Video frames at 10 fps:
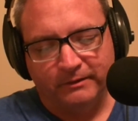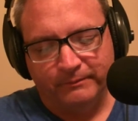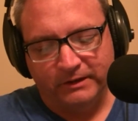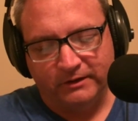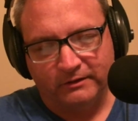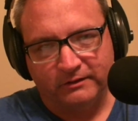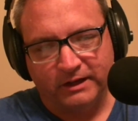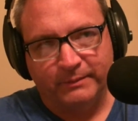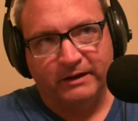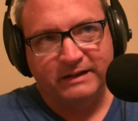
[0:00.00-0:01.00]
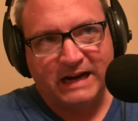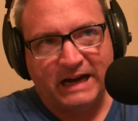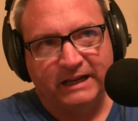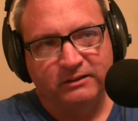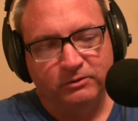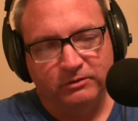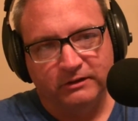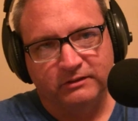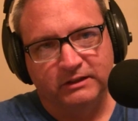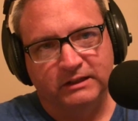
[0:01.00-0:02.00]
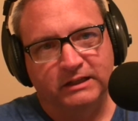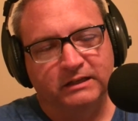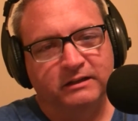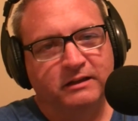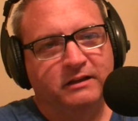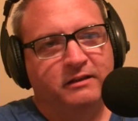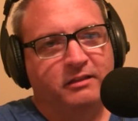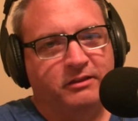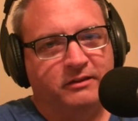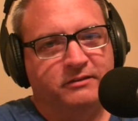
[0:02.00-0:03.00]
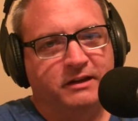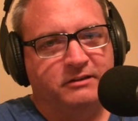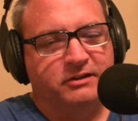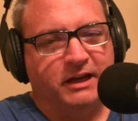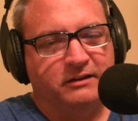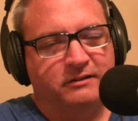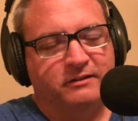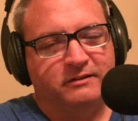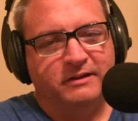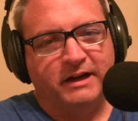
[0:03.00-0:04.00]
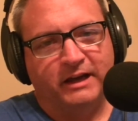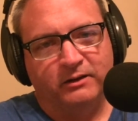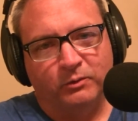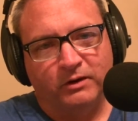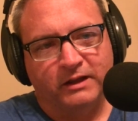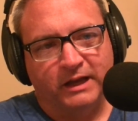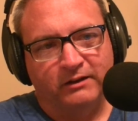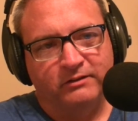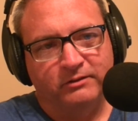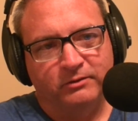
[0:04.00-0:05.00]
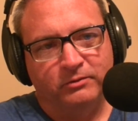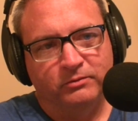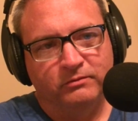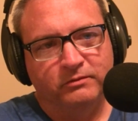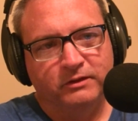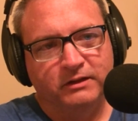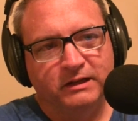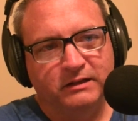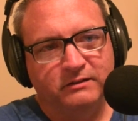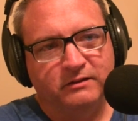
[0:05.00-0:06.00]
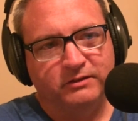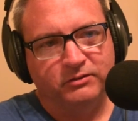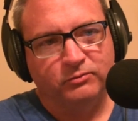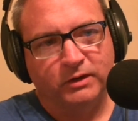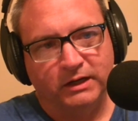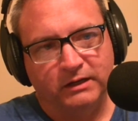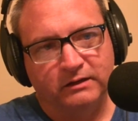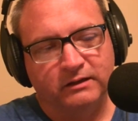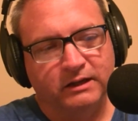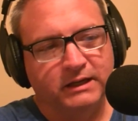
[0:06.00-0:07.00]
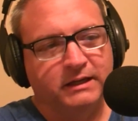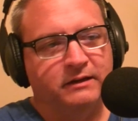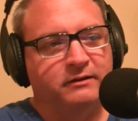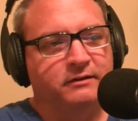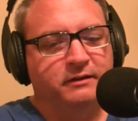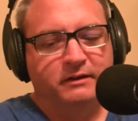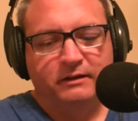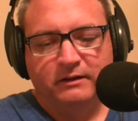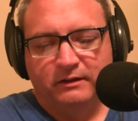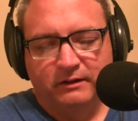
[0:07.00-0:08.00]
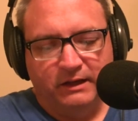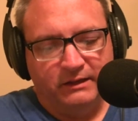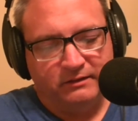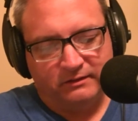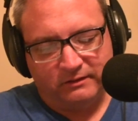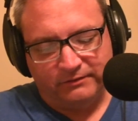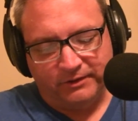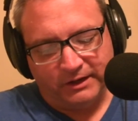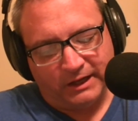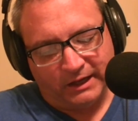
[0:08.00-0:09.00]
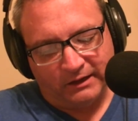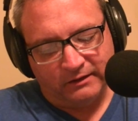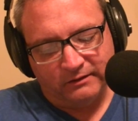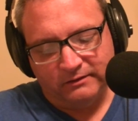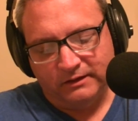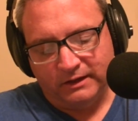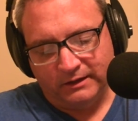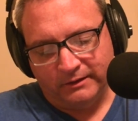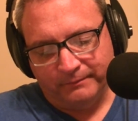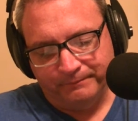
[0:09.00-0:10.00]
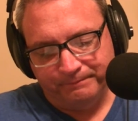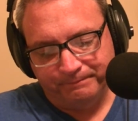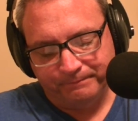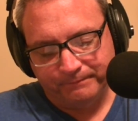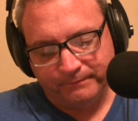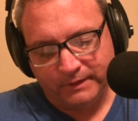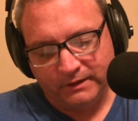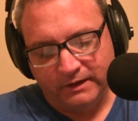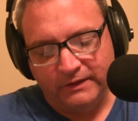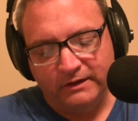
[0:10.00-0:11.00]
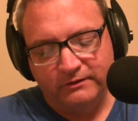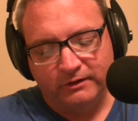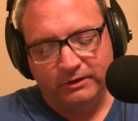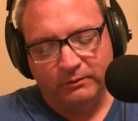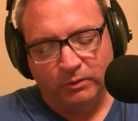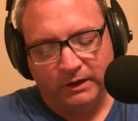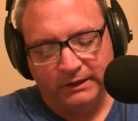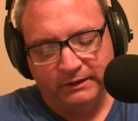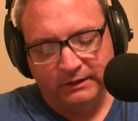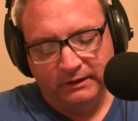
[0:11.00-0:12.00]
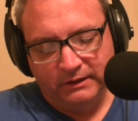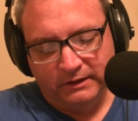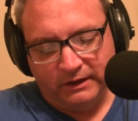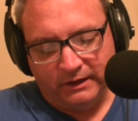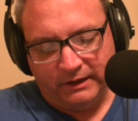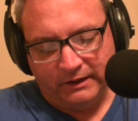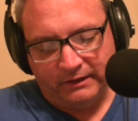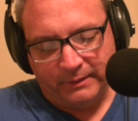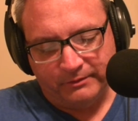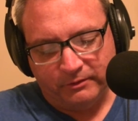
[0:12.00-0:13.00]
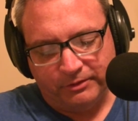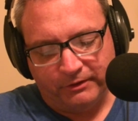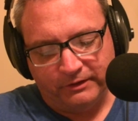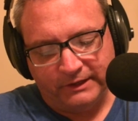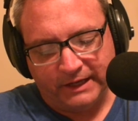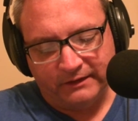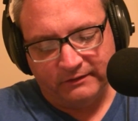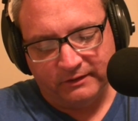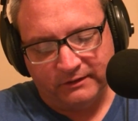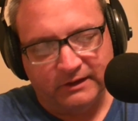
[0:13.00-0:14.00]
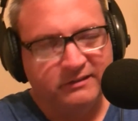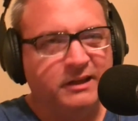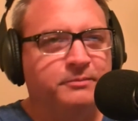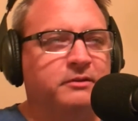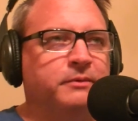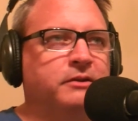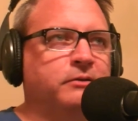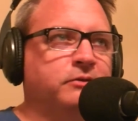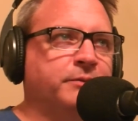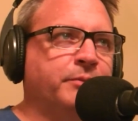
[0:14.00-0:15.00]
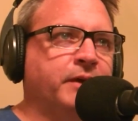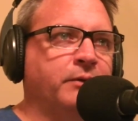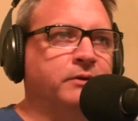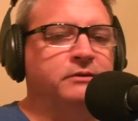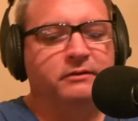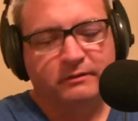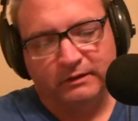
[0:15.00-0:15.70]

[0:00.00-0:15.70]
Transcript: He talks a lot about diet and nutrition and things that he changes in his diet in order to cater to the needs of his running, and it's just a fun hang. And then Joe did one, episode 1396. I skipped some of those MMA ones.